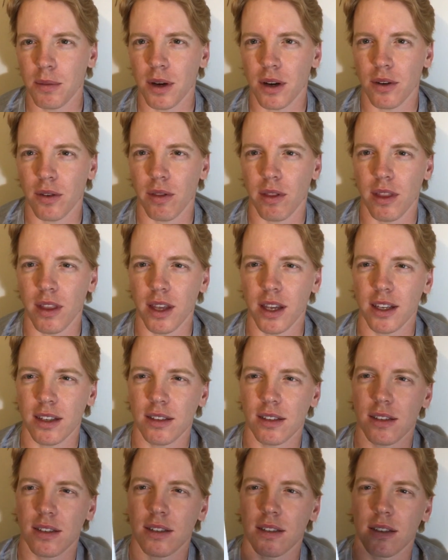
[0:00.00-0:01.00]
about
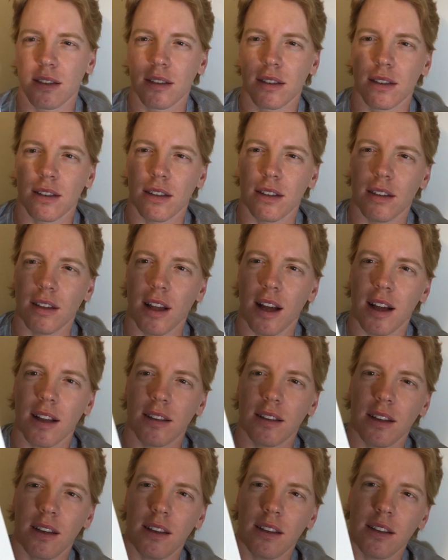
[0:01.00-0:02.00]
this a lot
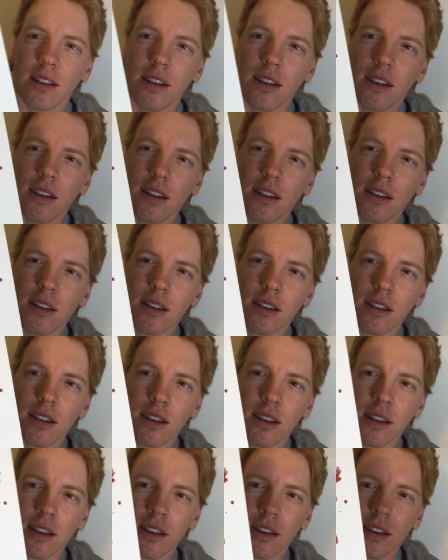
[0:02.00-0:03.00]
lately.
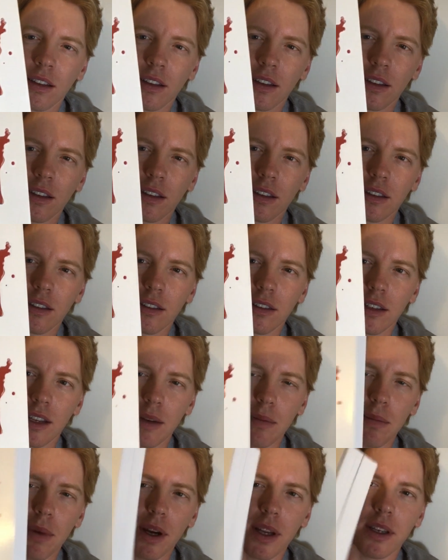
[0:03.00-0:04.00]
Dead
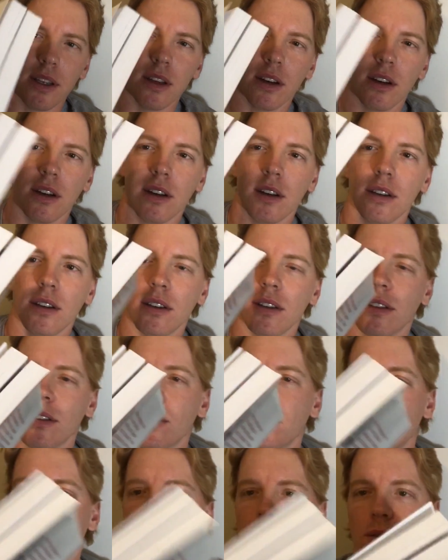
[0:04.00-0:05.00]
by Dawn,
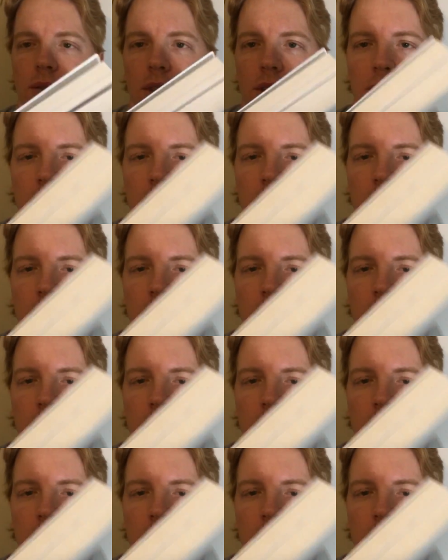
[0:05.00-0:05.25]
one